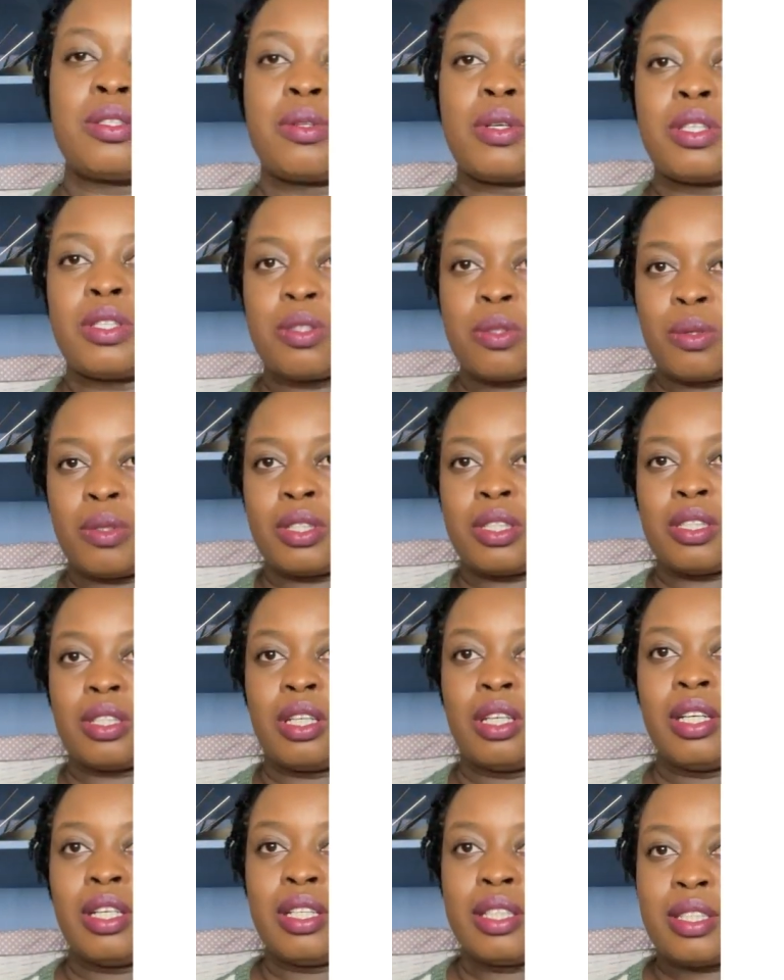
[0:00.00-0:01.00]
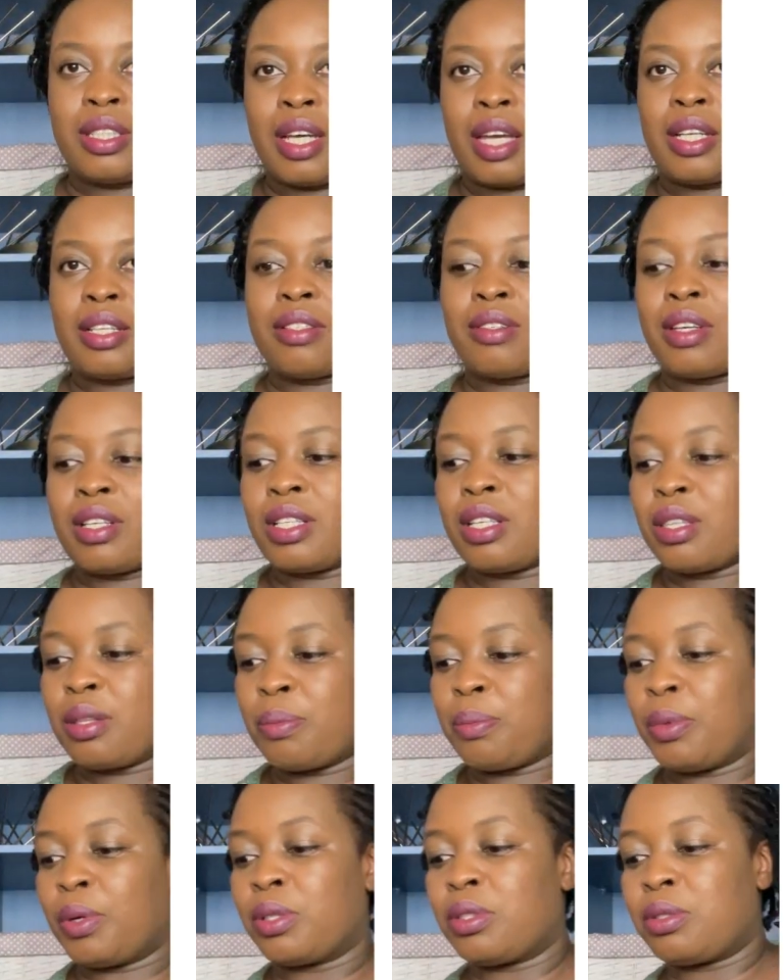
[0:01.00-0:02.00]
it's not tight right at the
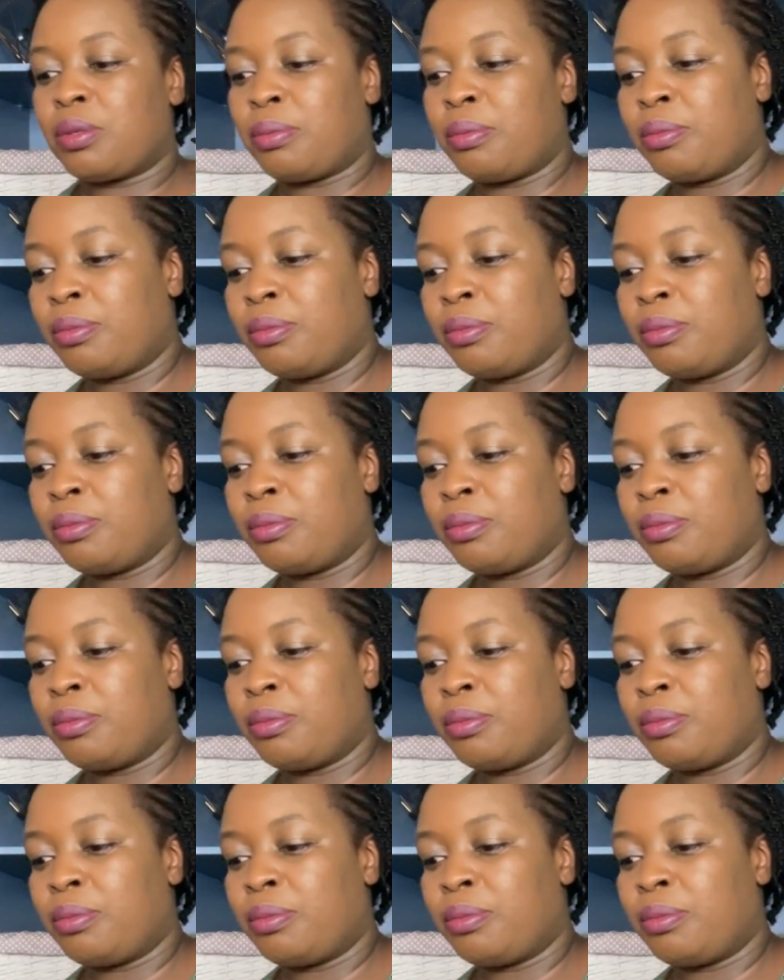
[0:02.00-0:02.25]
bottom.